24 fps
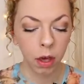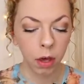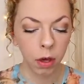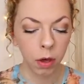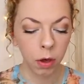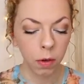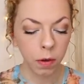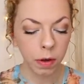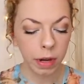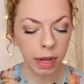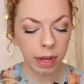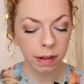
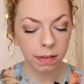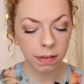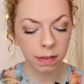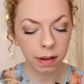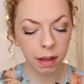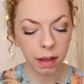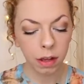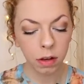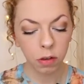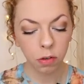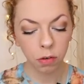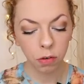Who needs
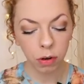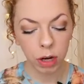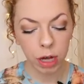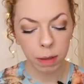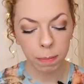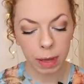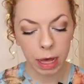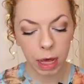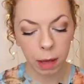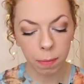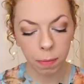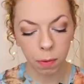it? Tree
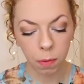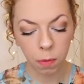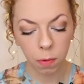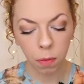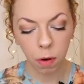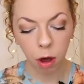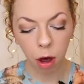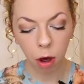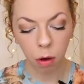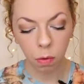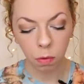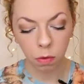
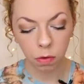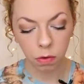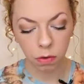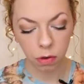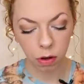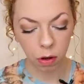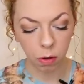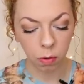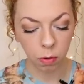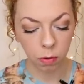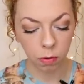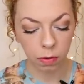people, old
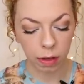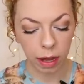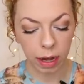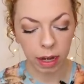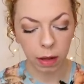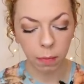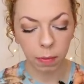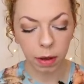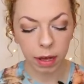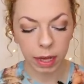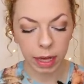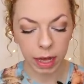souls,
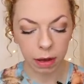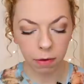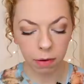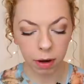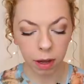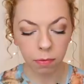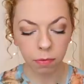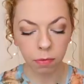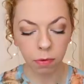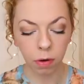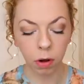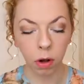anyone gearing
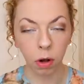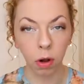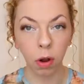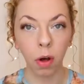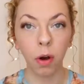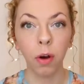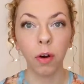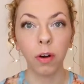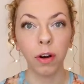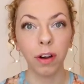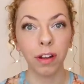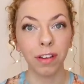up for a
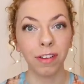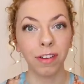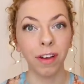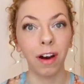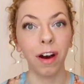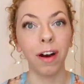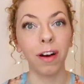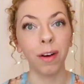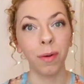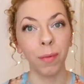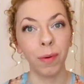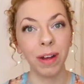long,
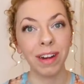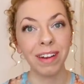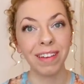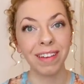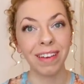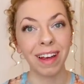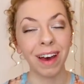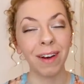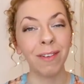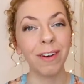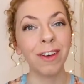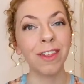dark
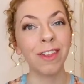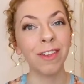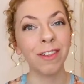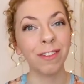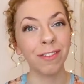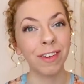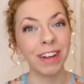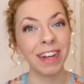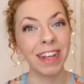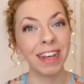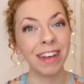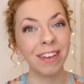winter, which is
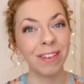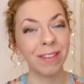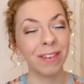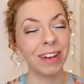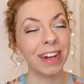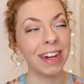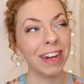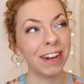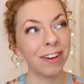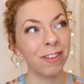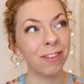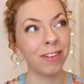funny because
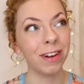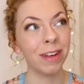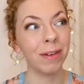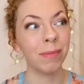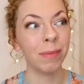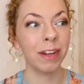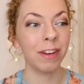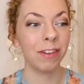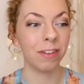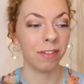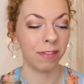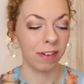we're literally in
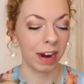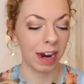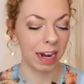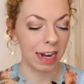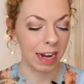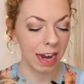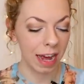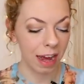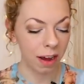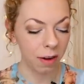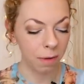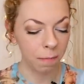winter right
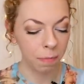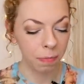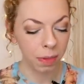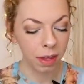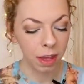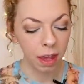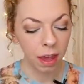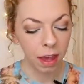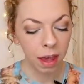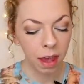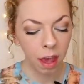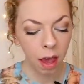now
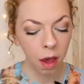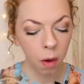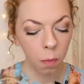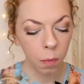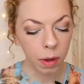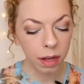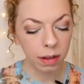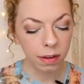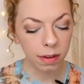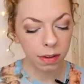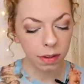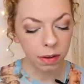
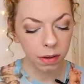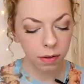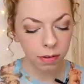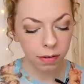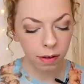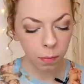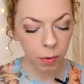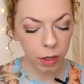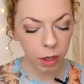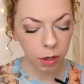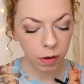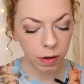when to use
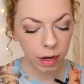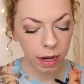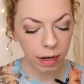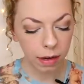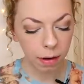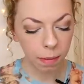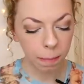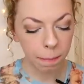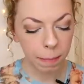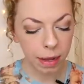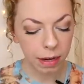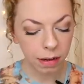it when you need
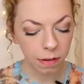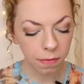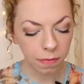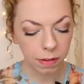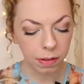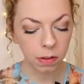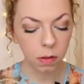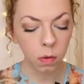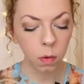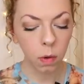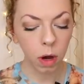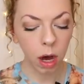a
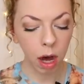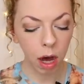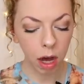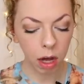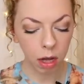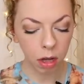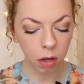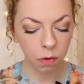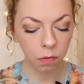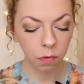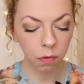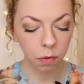metaphysical
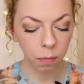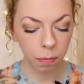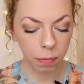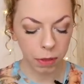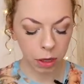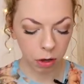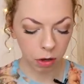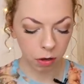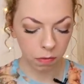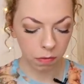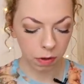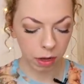hug from the
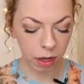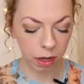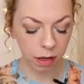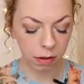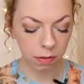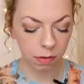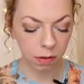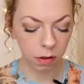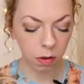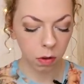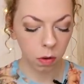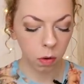
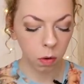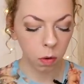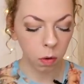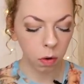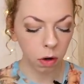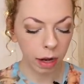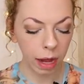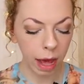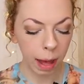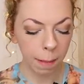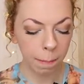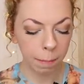universe, call
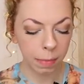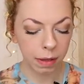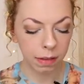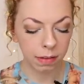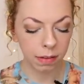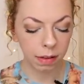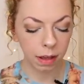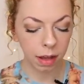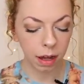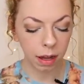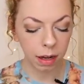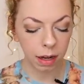on
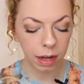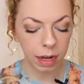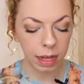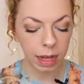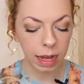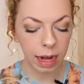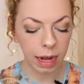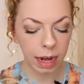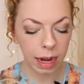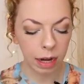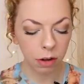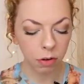Amber's cuddly
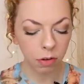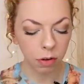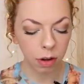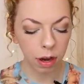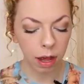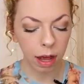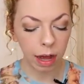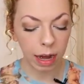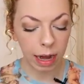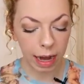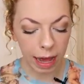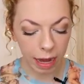
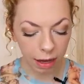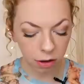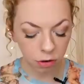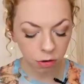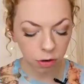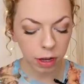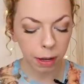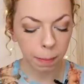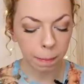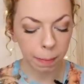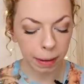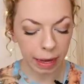
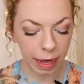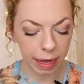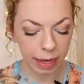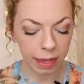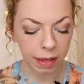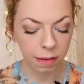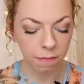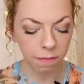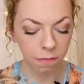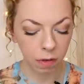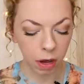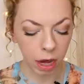electric
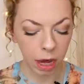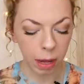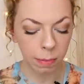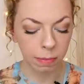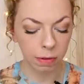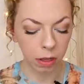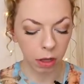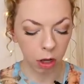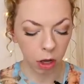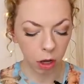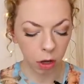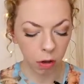blanket
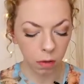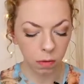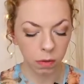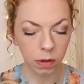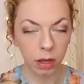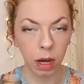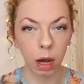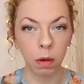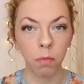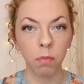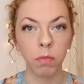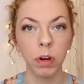vibes and
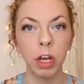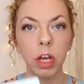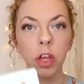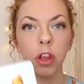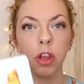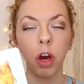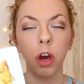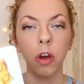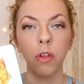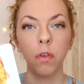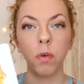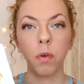cozy up,
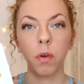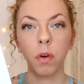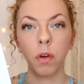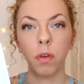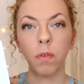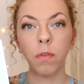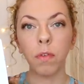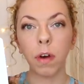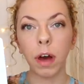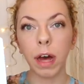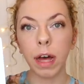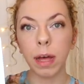recharge your
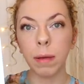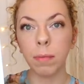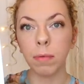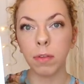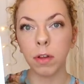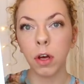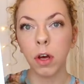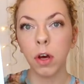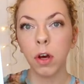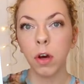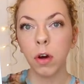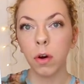good vibes.
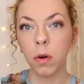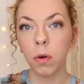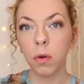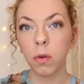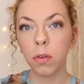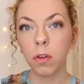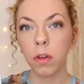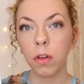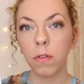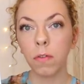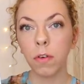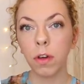
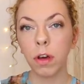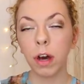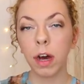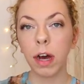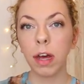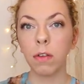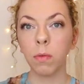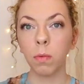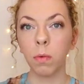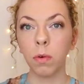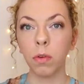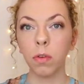Also, if you
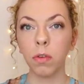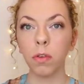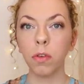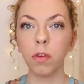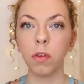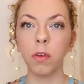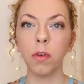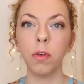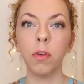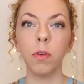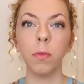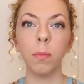guys want
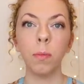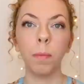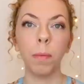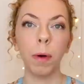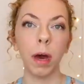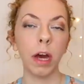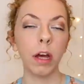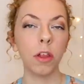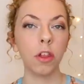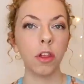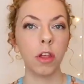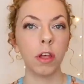to
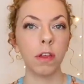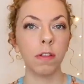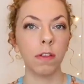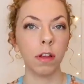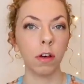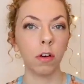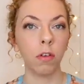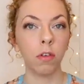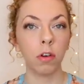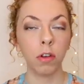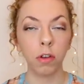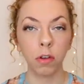purchase
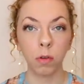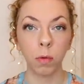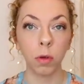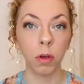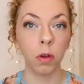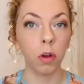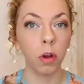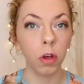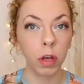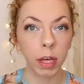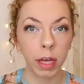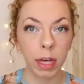a crystal and
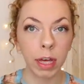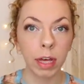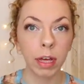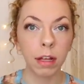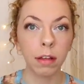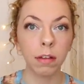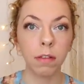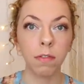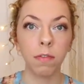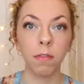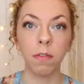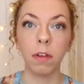you're
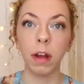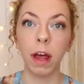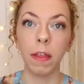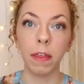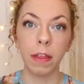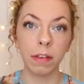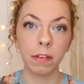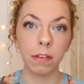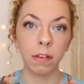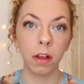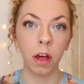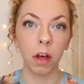looking for like
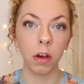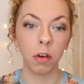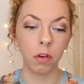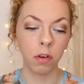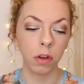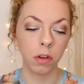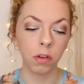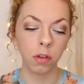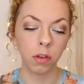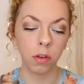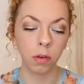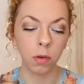this certain
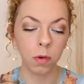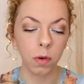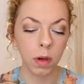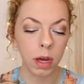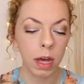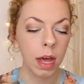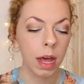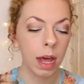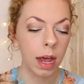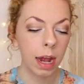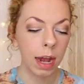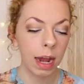crystal,
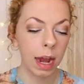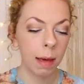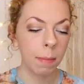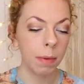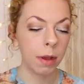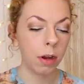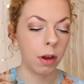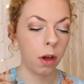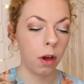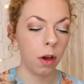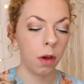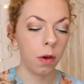let
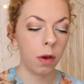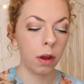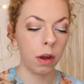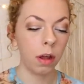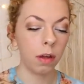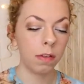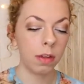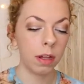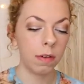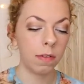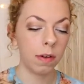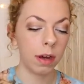me know and
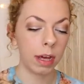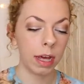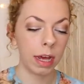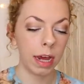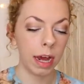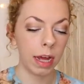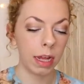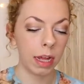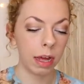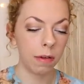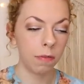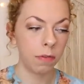I'll see if I can
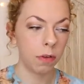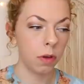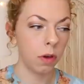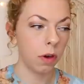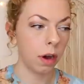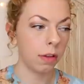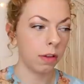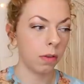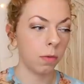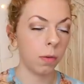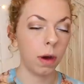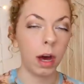get that for you
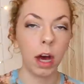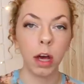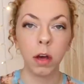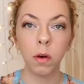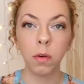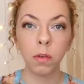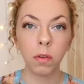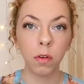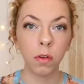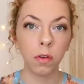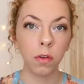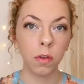guys as well. I
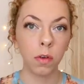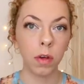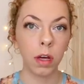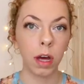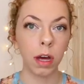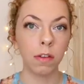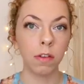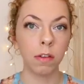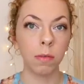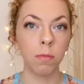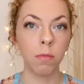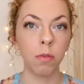also do
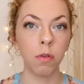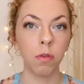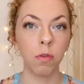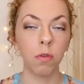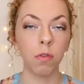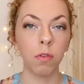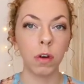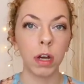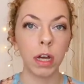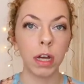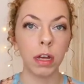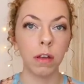custom
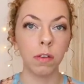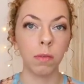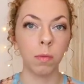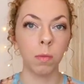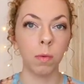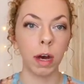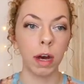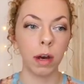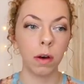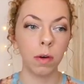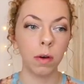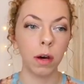jewelry as
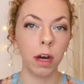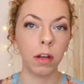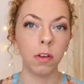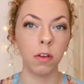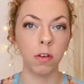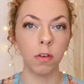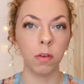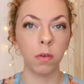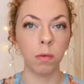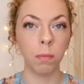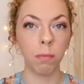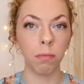well. I
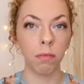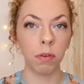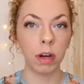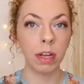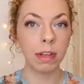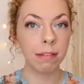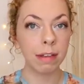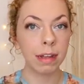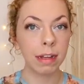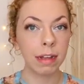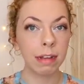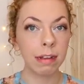do
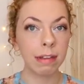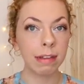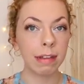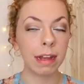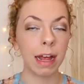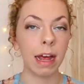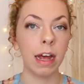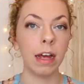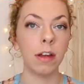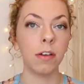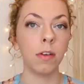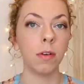bracelets
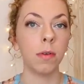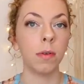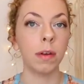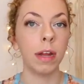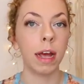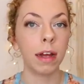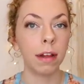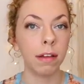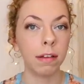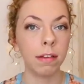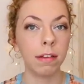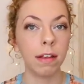and I do
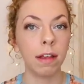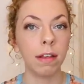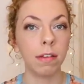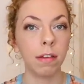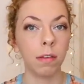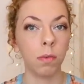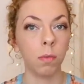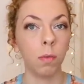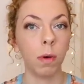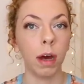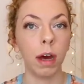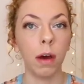necklaces
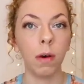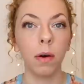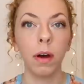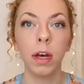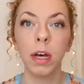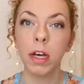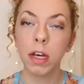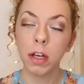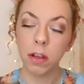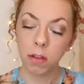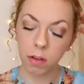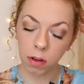as well.
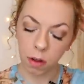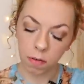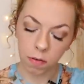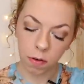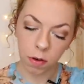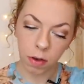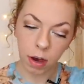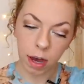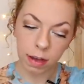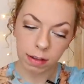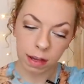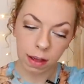So if
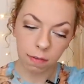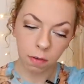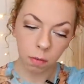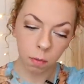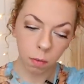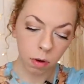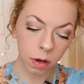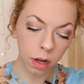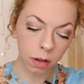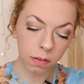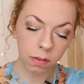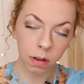you guys ever
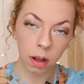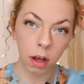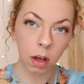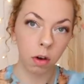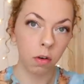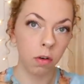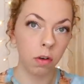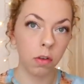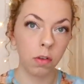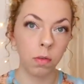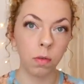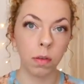want a certain
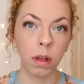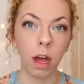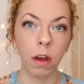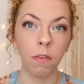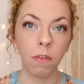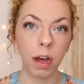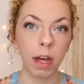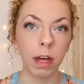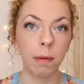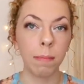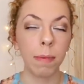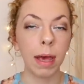crystal that I
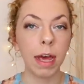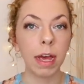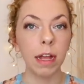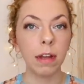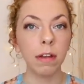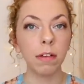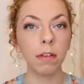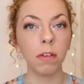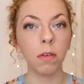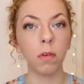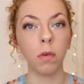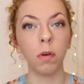
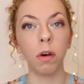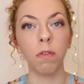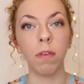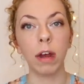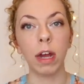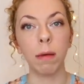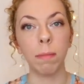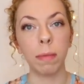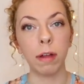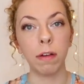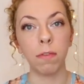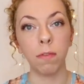recommend or I
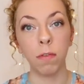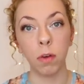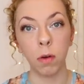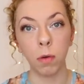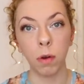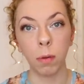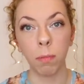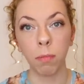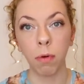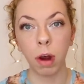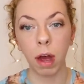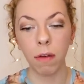recommend for you
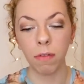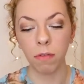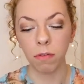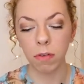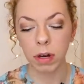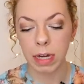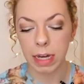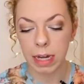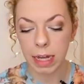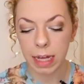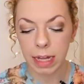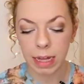in a private
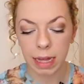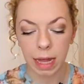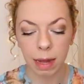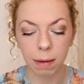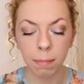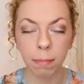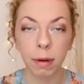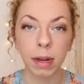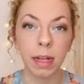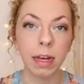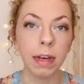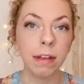reading,
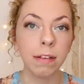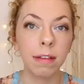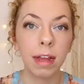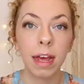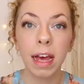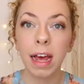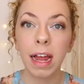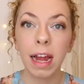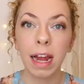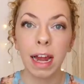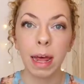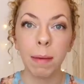then please
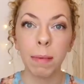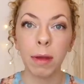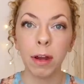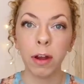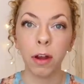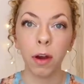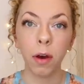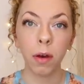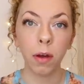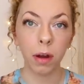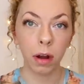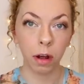let me
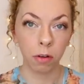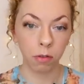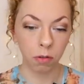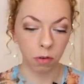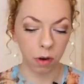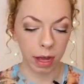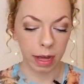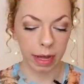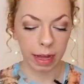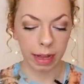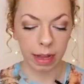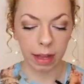know and I'll
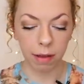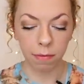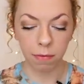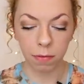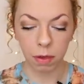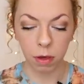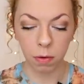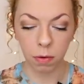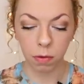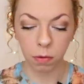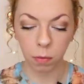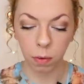try and get that
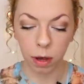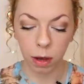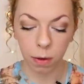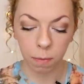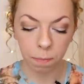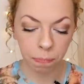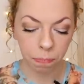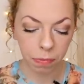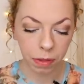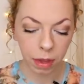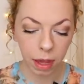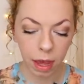for you as
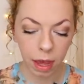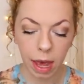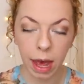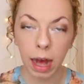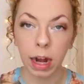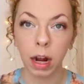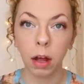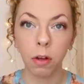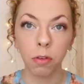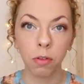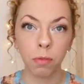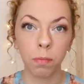well
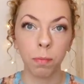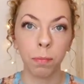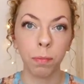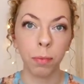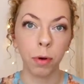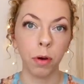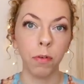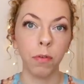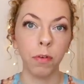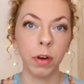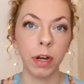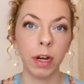and I'll
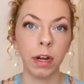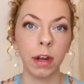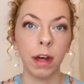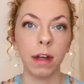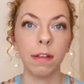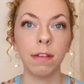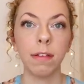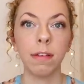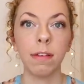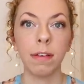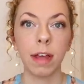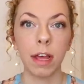put a really
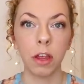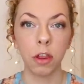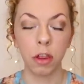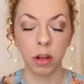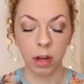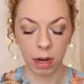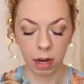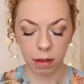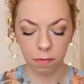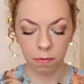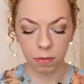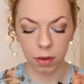nice
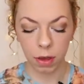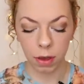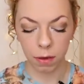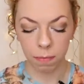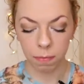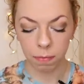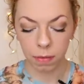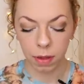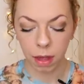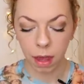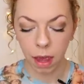intention in it for you.